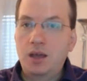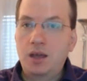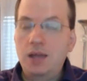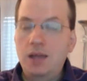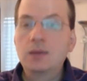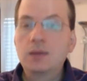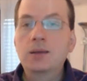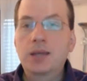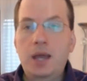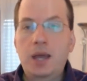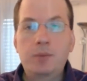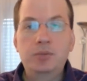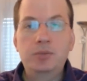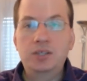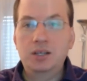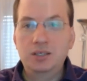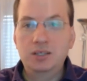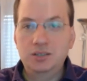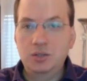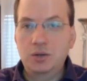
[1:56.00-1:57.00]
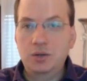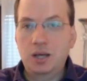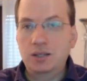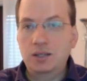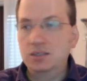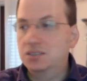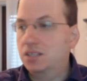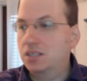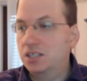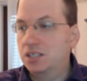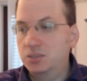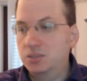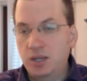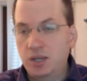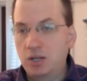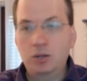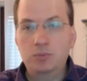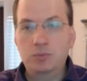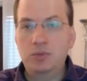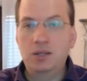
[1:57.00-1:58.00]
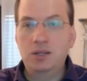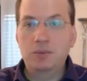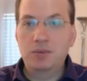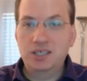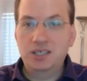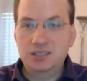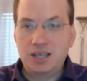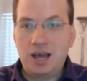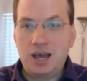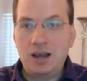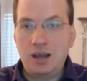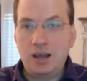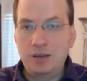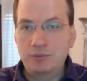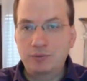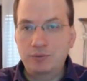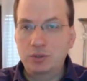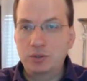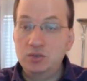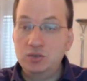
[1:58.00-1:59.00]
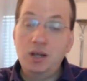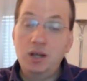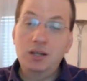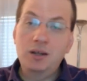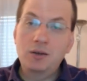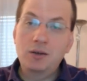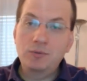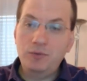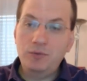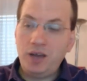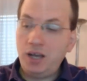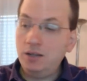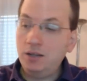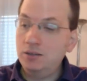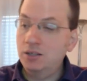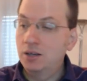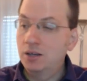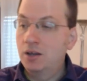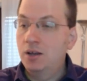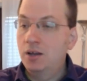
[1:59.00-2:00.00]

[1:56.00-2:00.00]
and the capitalist United States may not be the best ally for Israel. And in fact,